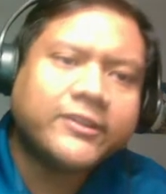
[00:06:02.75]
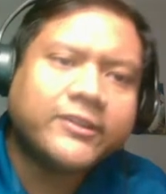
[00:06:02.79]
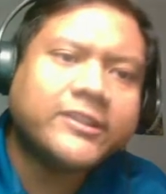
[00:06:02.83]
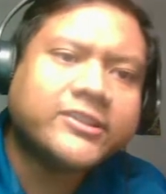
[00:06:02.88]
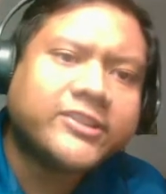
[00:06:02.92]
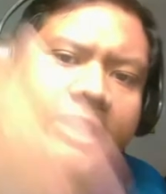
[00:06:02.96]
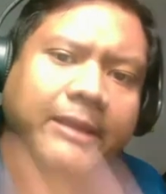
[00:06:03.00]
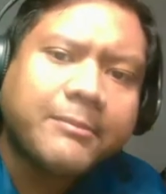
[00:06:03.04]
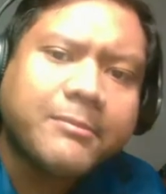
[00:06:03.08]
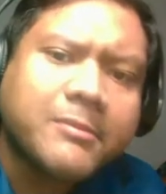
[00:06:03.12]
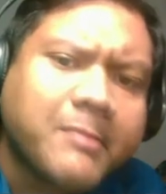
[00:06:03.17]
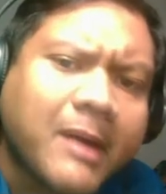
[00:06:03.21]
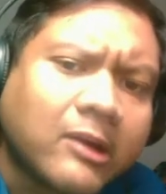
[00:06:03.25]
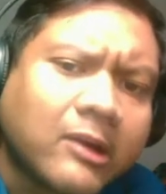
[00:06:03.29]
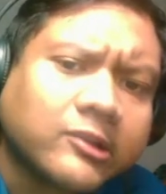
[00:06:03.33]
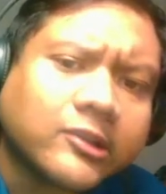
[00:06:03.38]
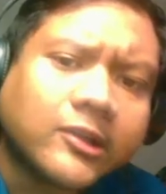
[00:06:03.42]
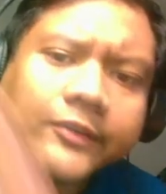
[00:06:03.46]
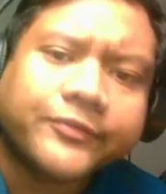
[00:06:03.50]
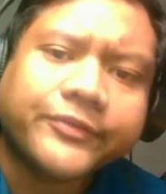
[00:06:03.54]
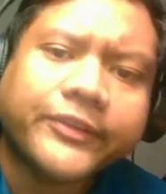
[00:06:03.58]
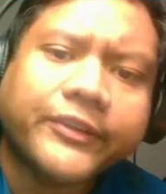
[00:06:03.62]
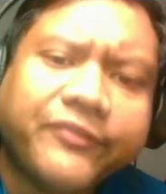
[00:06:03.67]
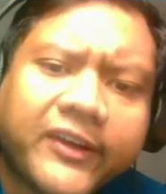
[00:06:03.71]
the same amount
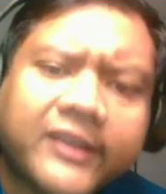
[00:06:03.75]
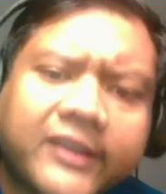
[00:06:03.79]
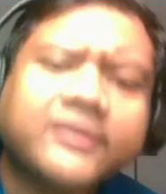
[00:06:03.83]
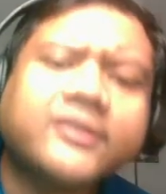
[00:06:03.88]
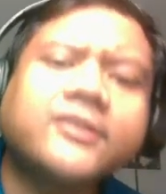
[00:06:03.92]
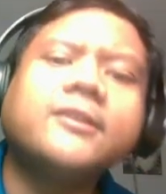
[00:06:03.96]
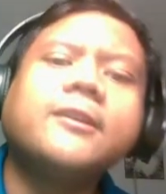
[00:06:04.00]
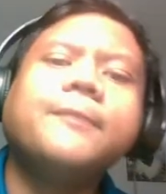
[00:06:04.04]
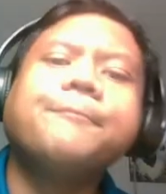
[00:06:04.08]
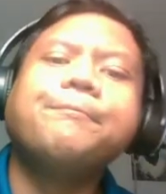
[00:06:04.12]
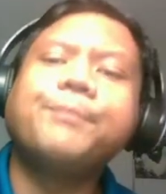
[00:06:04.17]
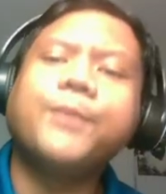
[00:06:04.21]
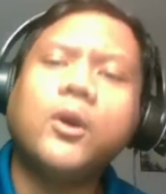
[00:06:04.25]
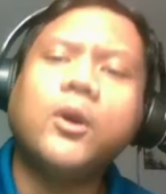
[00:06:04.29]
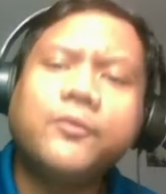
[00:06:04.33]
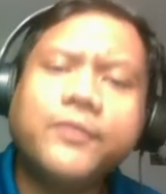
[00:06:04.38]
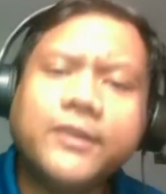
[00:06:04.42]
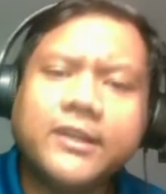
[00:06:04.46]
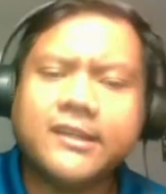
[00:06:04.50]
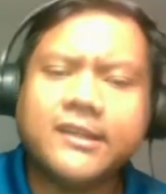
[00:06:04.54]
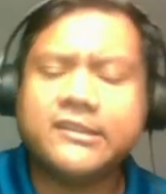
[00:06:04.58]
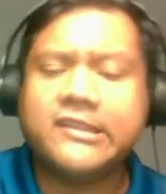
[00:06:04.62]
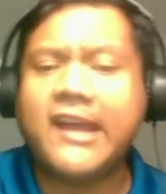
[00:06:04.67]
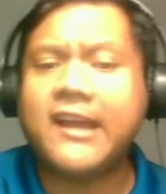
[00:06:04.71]
of defender over
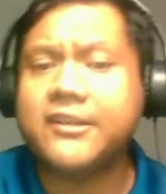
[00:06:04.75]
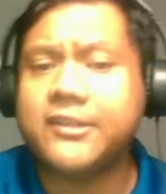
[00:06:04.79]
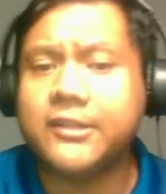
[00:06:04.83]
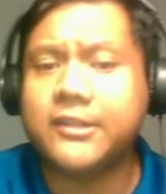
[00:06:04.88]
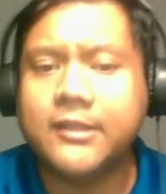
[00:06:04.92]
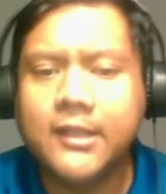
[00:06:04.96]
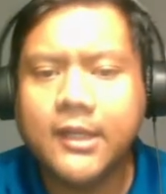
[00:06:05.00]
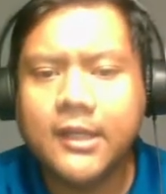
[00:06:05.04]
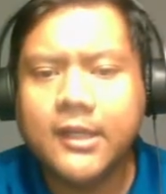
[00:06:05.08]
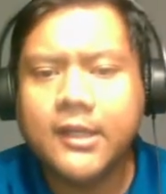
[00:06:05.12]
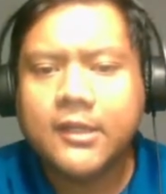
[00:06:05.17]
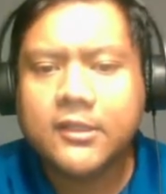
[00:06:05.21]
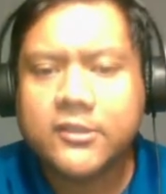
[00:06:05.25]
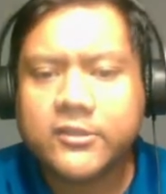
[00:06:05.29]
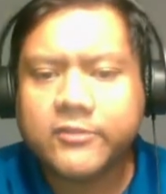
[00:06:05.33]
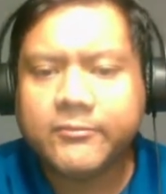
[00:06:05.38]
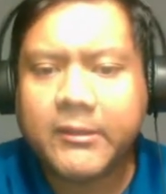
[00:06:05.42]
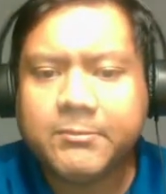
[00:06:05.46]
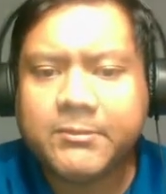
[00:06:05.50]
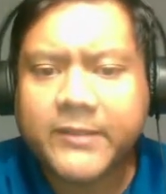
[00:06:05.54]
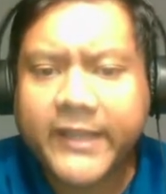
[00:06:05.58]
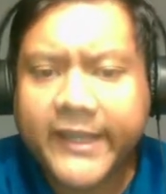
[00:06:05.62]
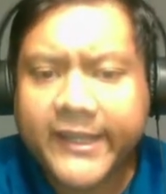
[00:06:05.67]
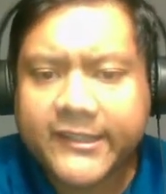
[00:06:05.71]
the attacker. So by
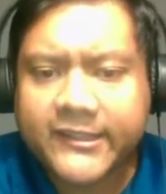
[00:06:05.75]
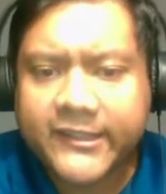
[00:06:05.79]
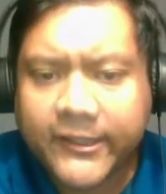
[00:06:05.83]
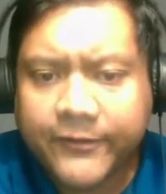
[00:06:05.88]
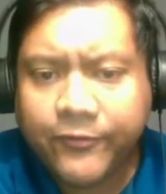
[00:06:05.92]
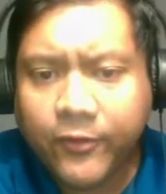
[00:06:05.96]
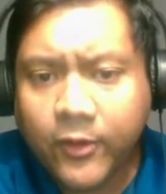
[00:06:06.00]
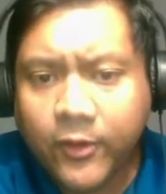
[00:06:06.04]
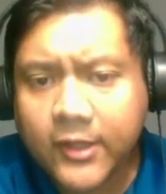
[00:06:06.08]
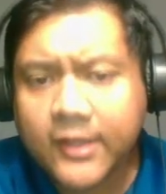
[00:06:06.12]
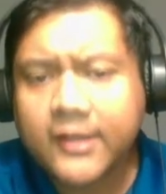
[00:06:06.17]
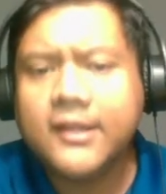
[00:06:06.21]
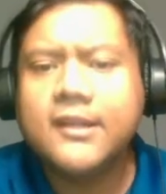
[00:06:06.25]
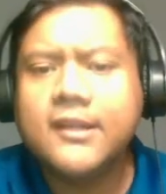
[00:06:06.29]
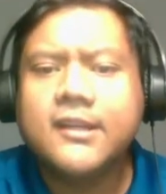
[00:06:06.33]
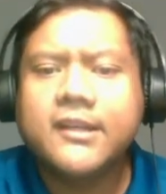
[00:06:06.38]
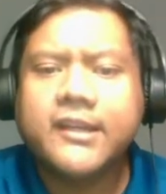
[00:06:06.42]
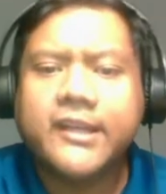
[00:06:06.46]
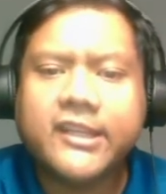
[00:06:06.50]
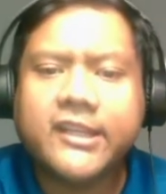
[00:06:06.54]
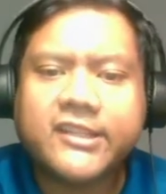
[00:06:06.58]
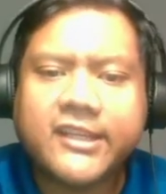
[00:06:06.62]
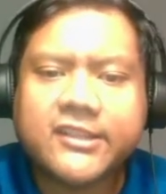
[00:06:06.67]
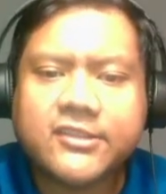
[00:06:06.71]
playing d4,
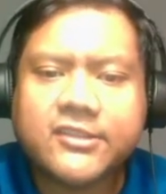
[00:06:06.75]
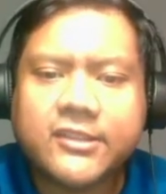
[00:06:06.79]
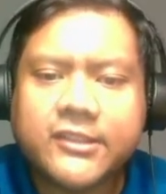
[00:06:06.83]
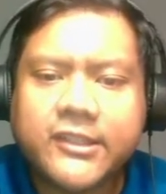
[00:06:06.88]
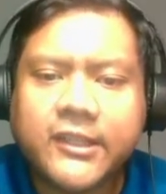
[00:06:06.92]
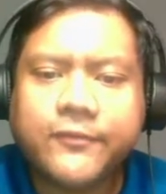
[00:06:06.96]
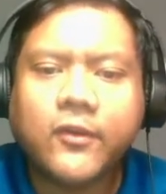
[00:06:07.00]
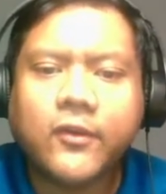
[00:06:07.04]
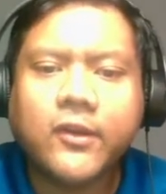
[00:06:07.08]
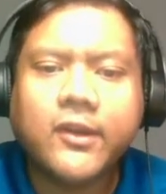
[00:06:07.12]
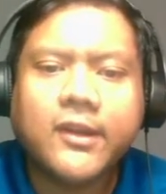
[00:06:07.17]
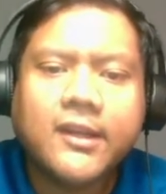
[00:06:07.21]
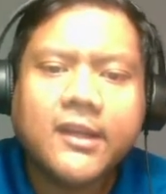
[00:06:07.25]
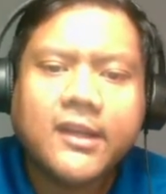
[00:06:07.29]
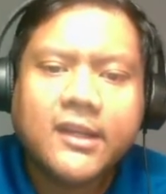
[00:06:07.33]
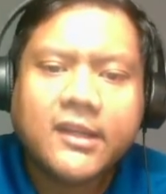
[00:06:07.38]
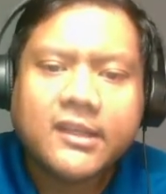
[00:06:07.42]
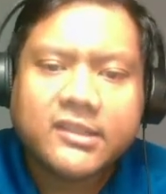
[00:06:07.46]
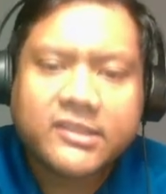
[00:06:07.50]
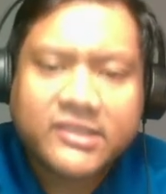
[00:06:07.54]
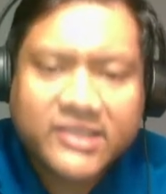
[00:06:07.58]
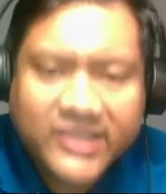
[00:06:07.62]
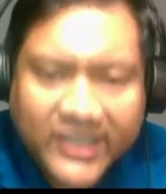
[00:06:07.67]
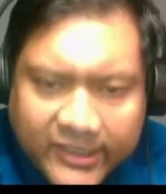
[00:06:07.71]
he takes the d4,
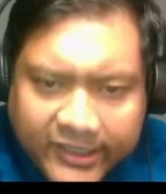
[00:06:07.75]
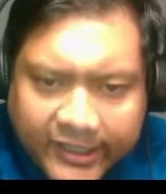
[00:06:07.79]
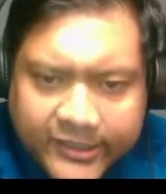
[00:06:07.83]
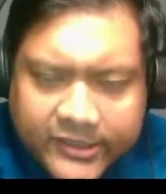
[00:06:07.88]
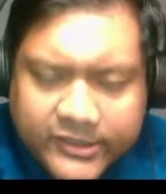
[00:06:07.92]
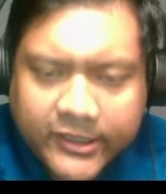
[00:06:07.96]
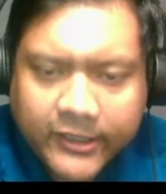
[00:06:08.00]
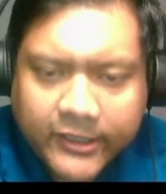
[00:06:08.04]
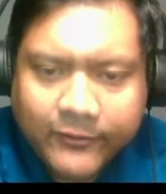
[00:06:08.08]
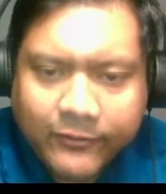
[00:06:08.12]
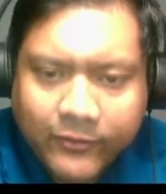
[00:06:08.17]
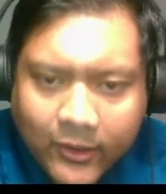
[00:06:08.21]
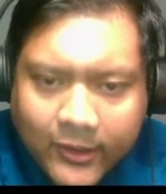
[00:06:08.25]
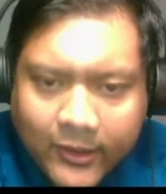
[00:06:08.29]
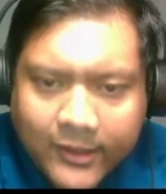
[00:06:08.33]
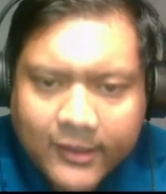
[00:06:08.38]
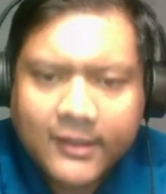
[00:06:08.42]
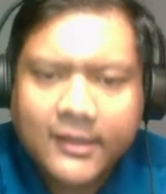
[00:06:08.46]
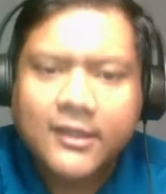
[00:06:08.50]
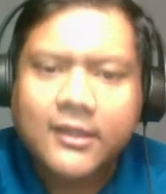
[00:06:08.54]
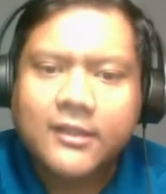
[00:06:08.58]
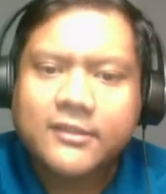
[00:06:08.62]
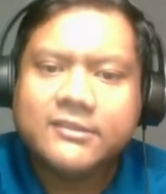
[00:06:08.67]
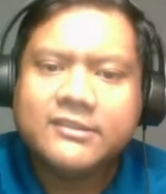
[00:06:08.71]
c takes
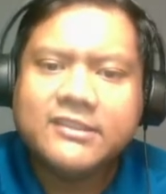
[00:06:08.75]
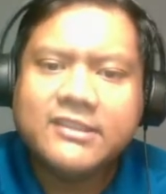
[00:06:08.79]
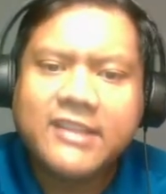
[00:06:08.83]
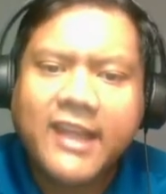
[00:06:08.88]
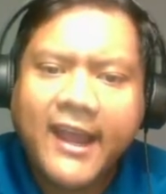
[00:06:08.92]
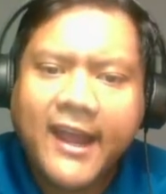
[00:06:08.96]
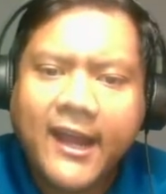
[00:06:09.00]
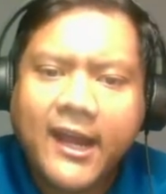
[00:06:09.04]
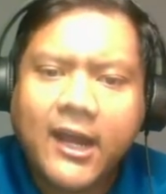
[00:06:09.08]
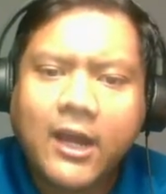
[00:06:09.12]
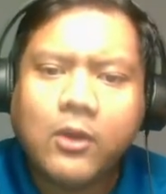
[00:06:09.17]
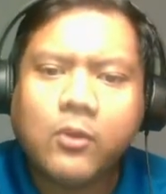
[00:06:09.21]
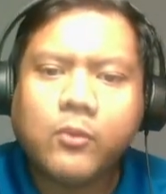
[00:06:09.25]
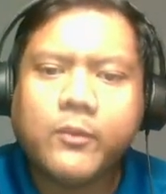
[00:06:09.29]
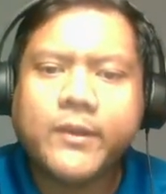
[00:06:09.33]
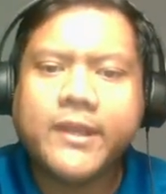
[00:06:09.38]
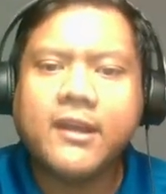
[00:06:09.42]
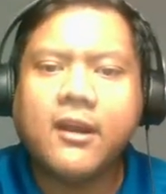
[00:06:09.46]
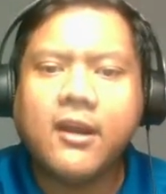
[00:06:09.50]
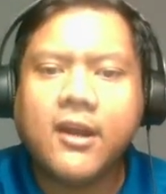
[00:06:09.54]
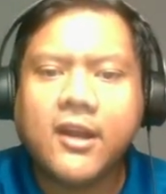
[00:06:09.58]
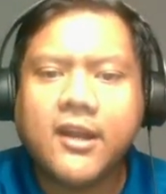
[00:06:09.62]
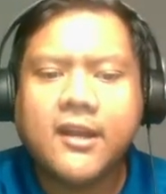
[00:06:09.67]
d4. Now we